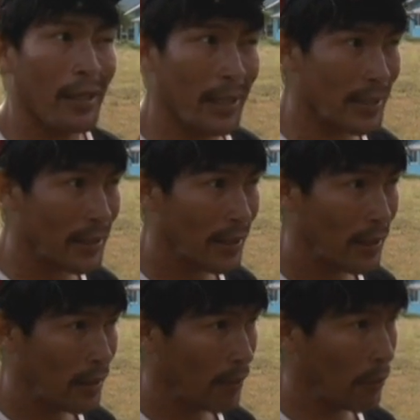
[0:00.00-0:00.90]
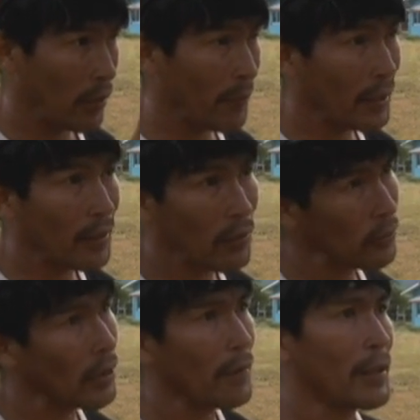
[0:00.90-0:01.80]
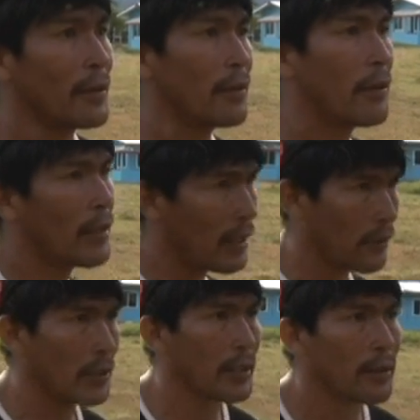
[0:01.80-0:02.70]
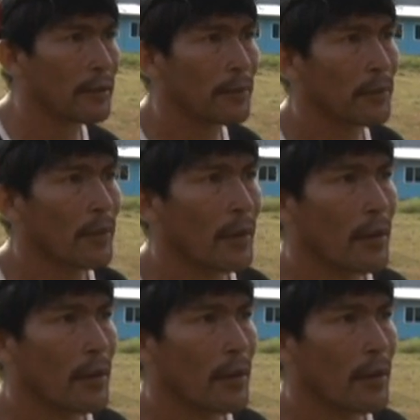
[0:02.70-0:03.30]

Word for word: to look after these birds and to prohibit trapping.